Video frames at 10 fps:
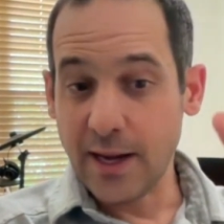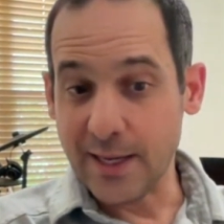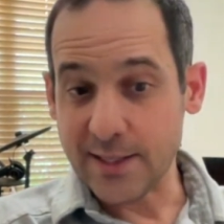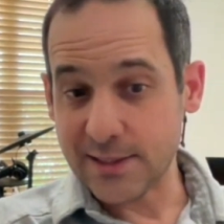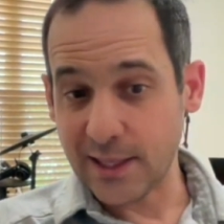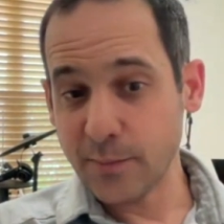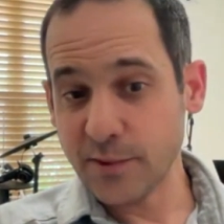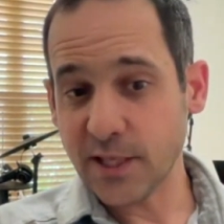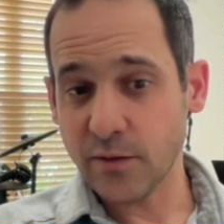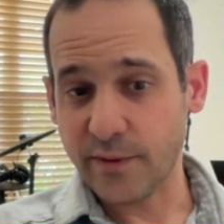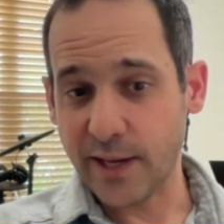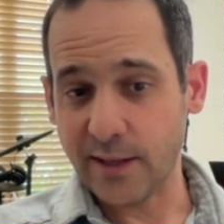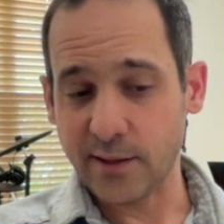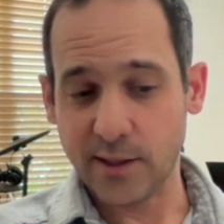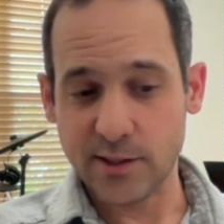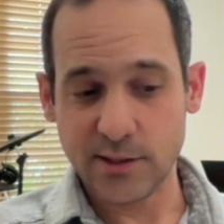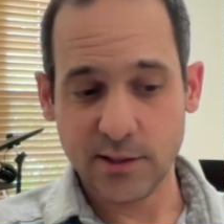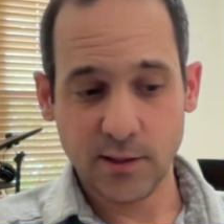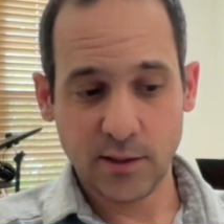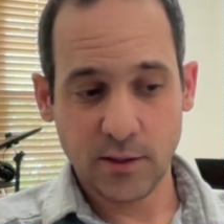A subset of that is,
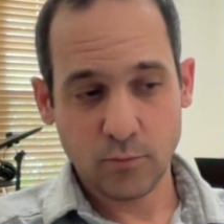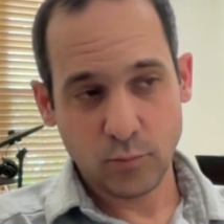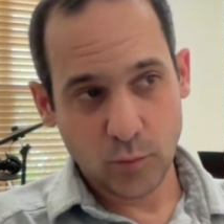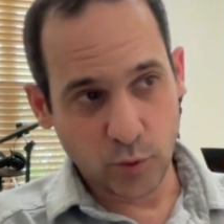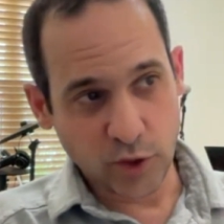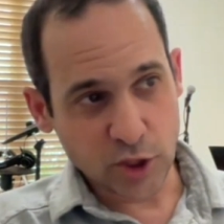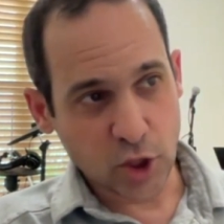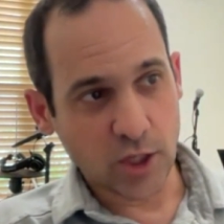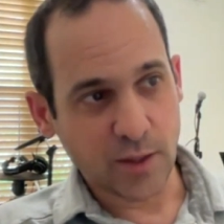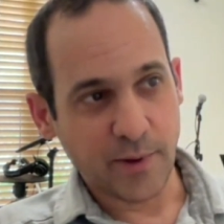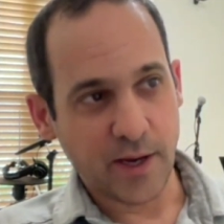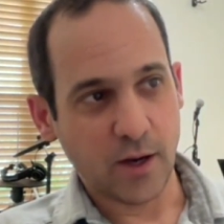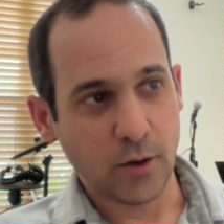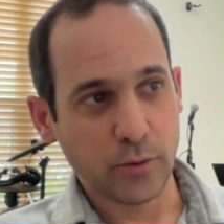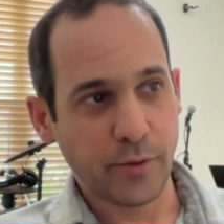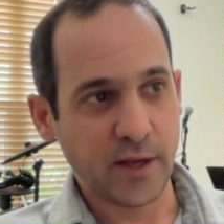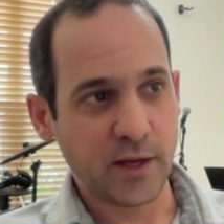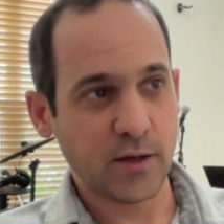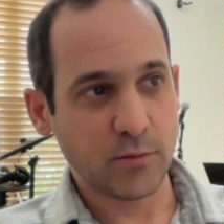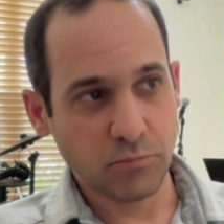we just talked about, think
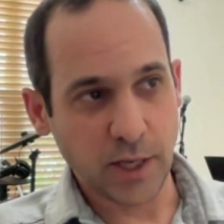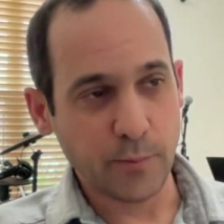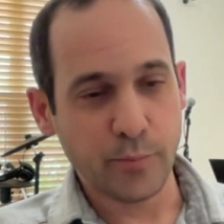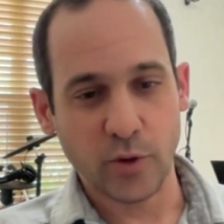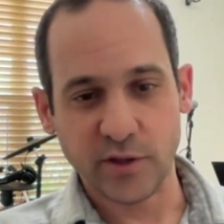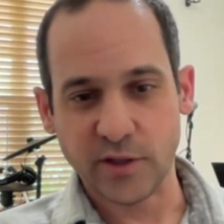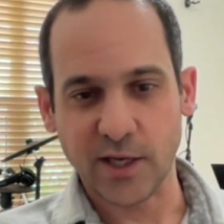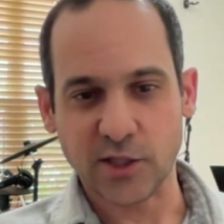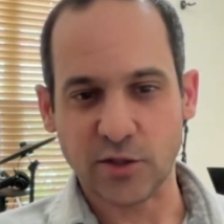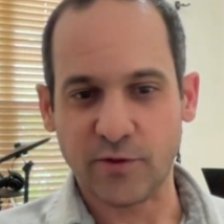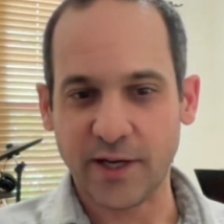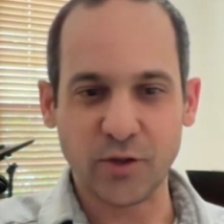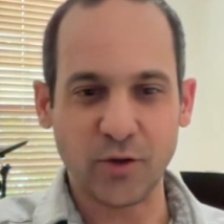endpoint detection, right?